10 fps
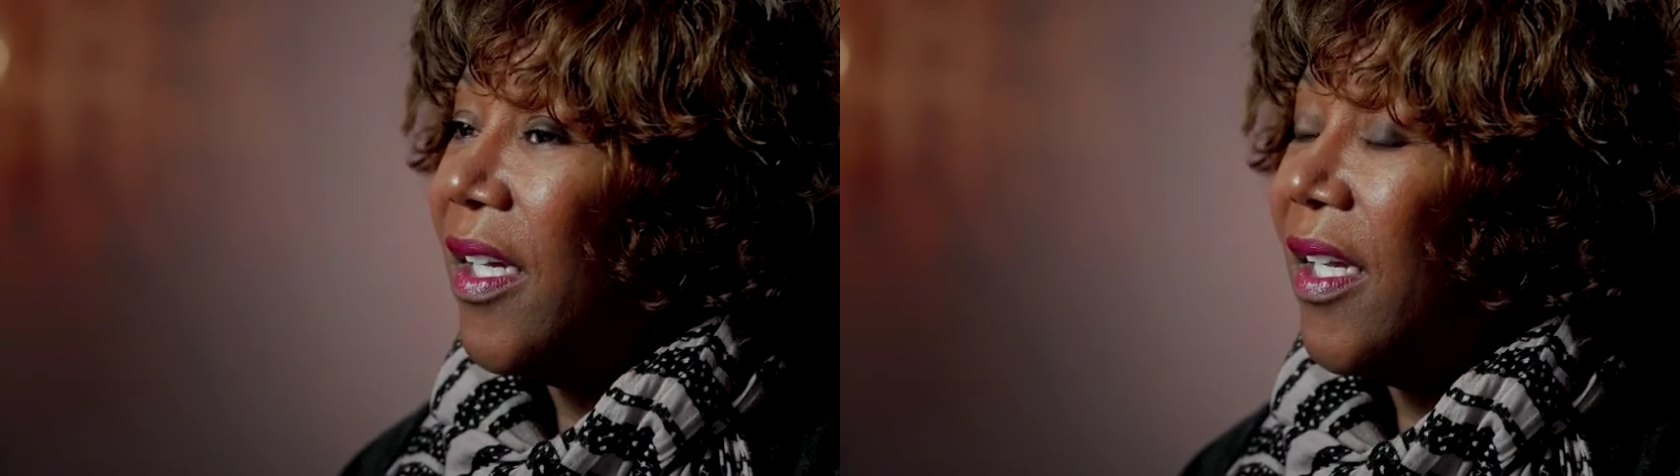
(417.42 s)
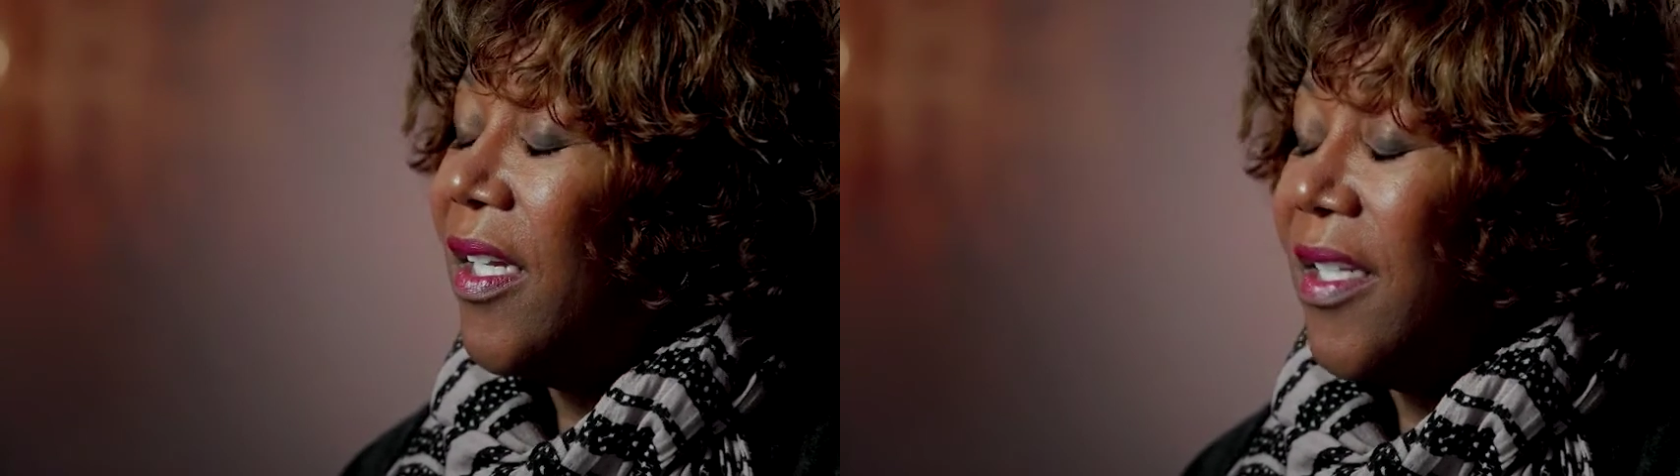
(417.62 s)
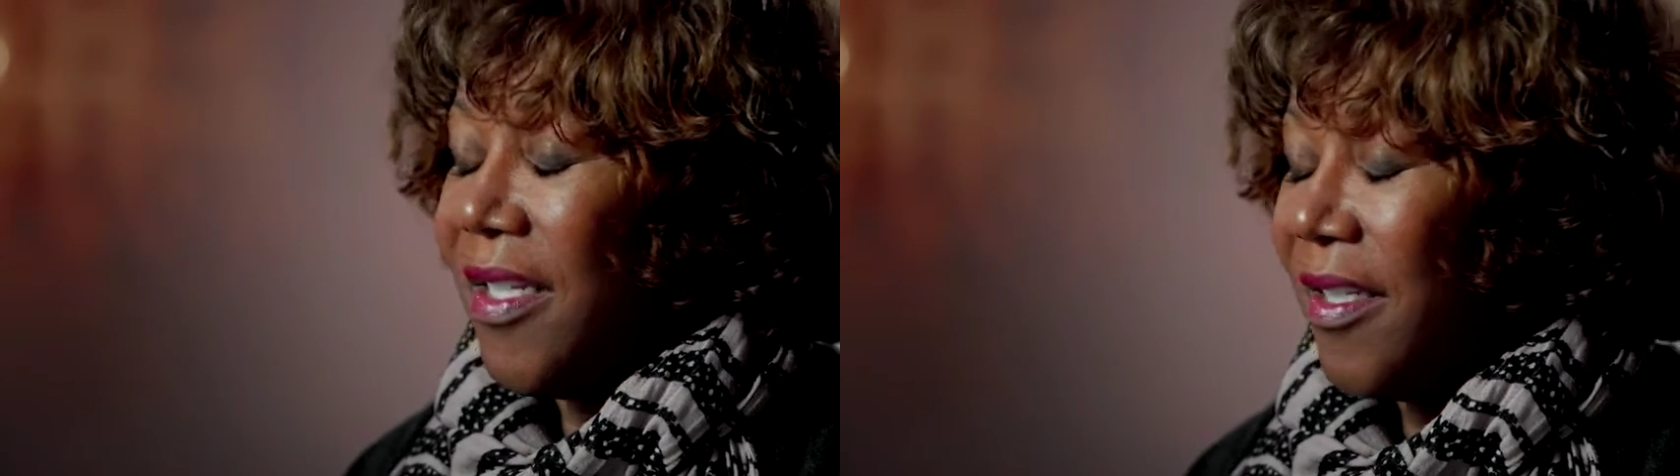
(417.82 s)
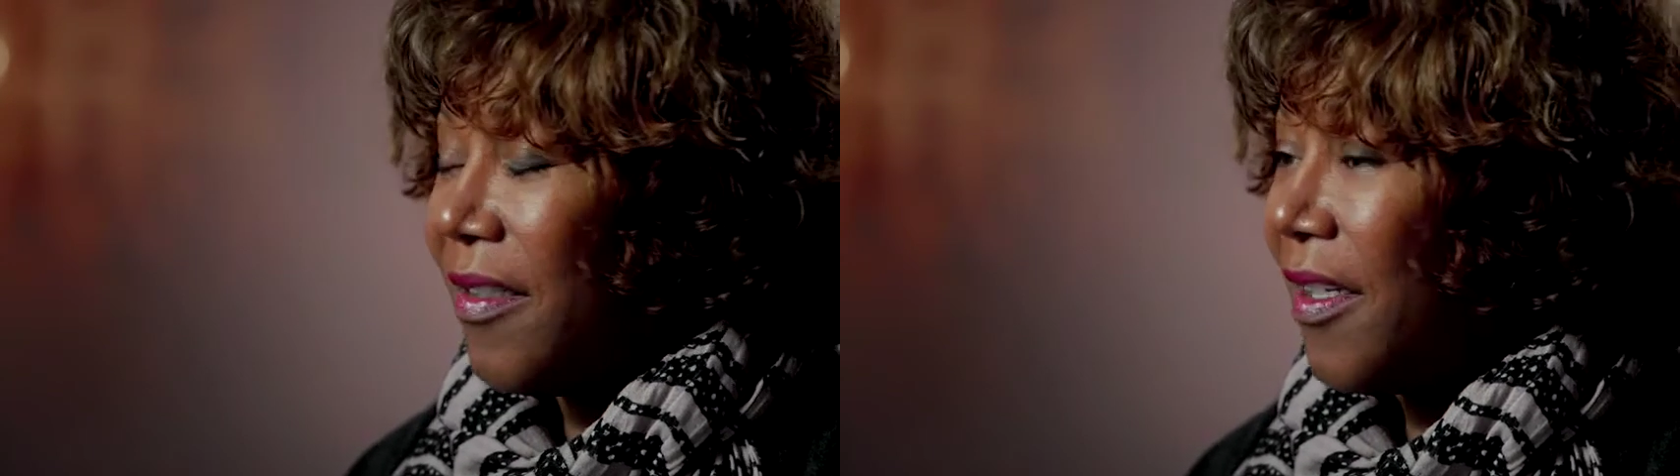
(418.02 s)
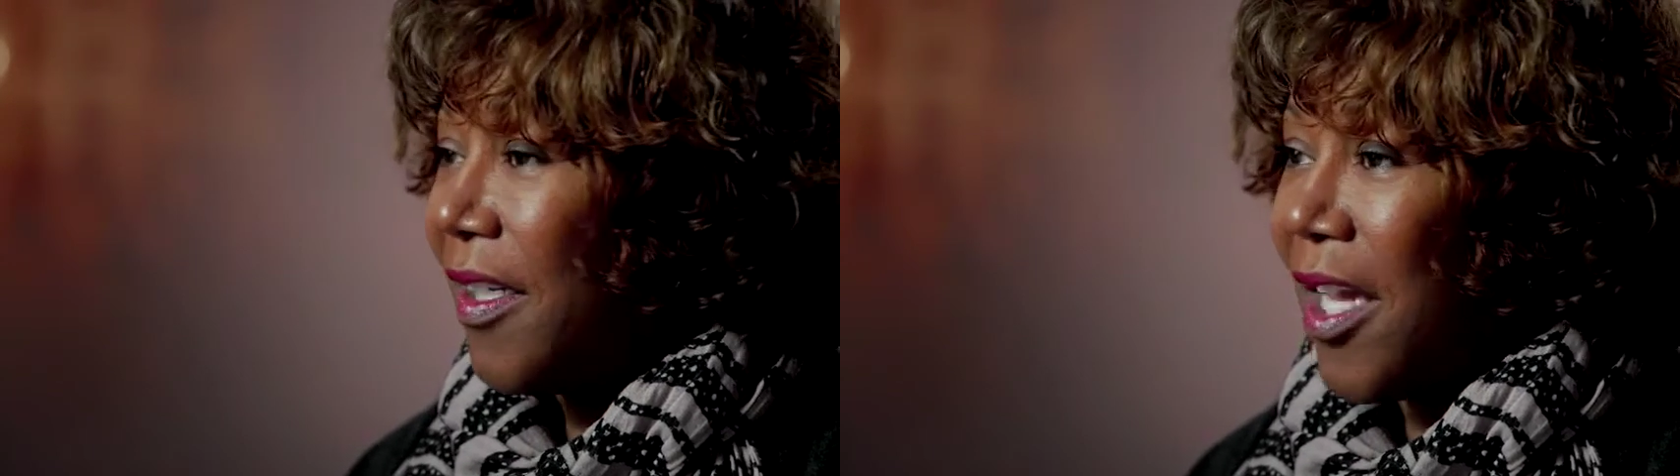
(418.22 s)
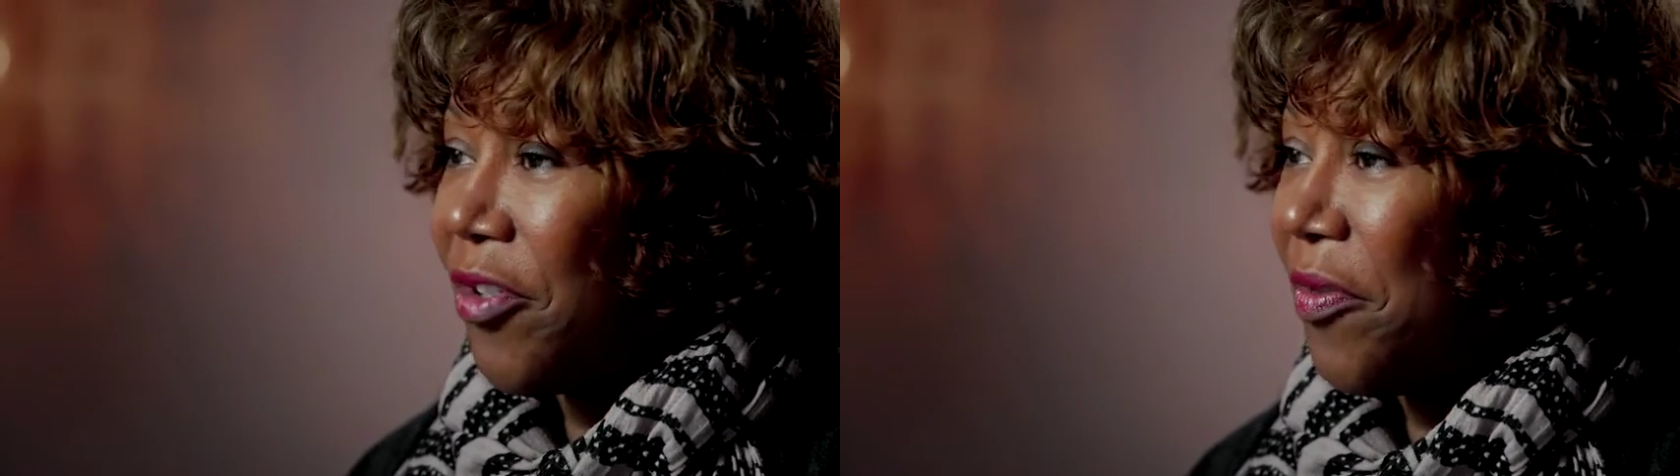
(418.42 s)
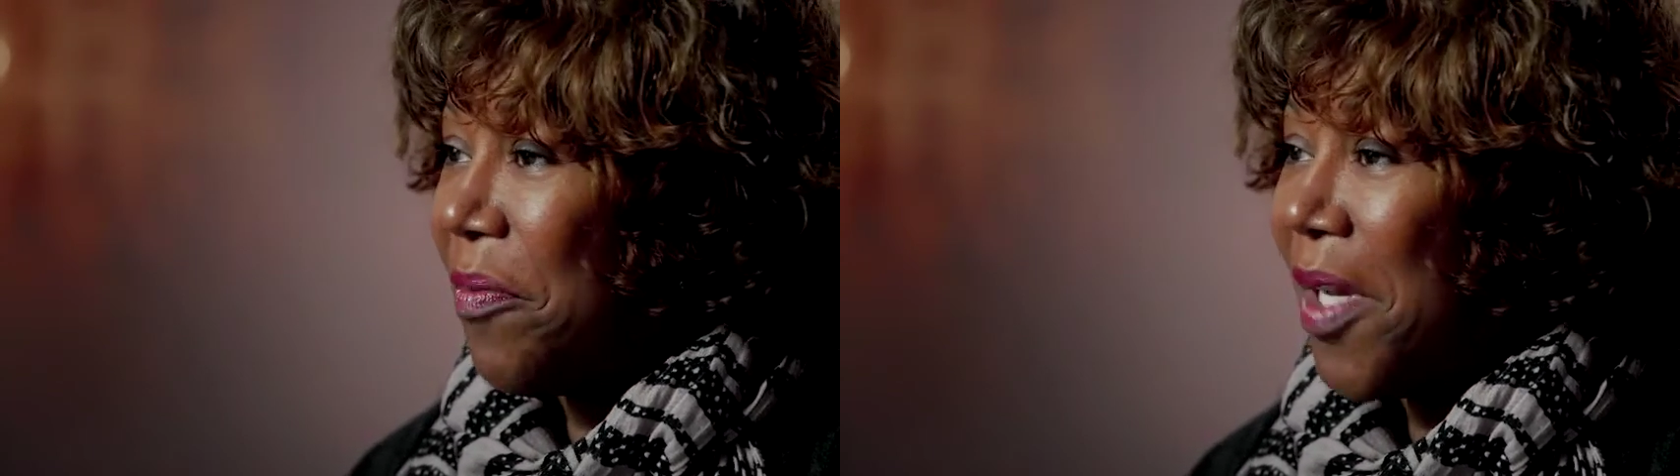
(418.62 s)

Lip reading: and into the classroom,